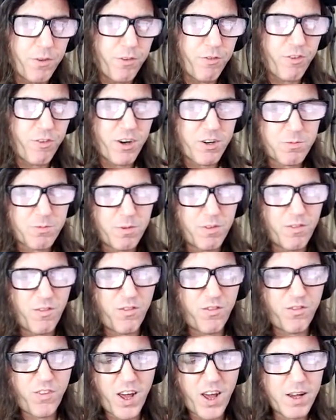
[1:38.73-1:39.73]
the freshman
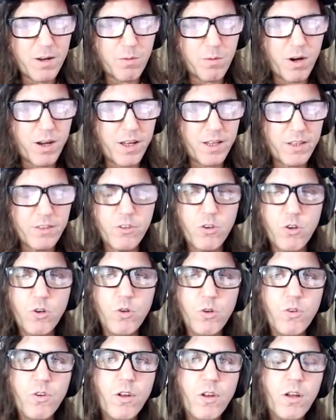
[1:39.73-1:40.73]
firebrand
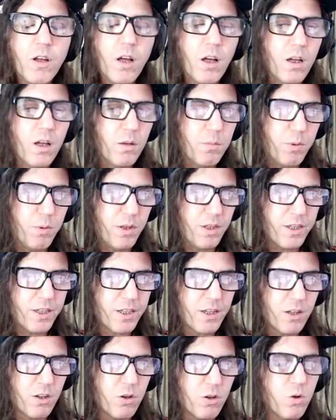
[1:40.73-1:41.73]
told uh,
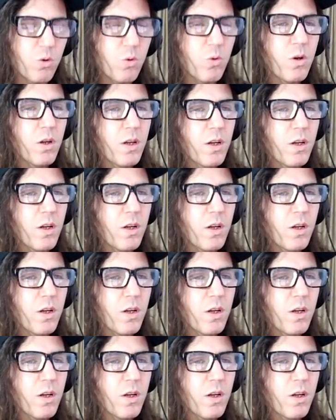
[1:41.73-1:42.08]
Politico